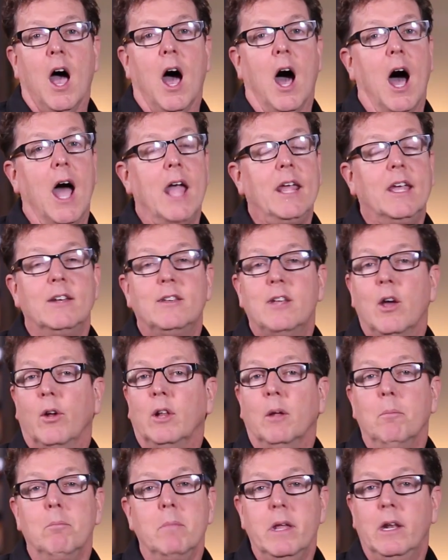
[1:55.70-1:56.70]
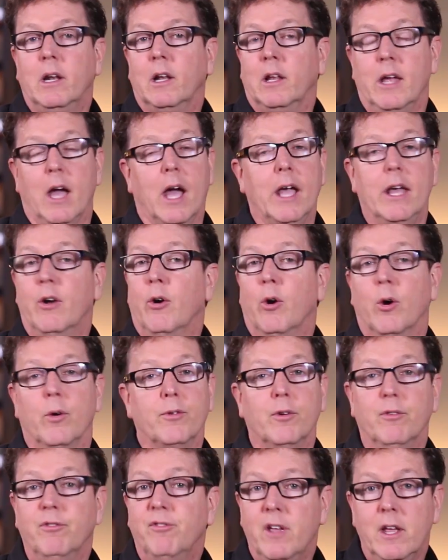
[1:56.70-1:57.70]
I could tell immediately I had hurt
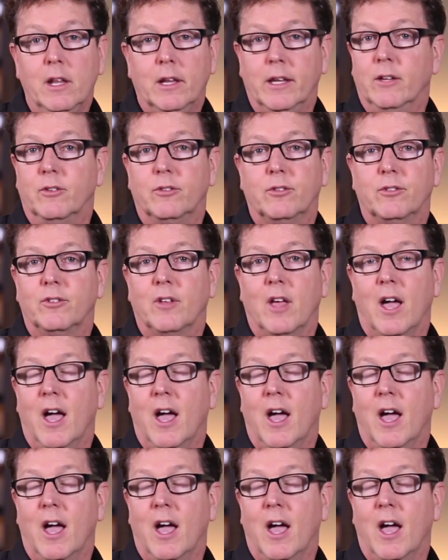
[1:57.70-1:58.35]
their feelings,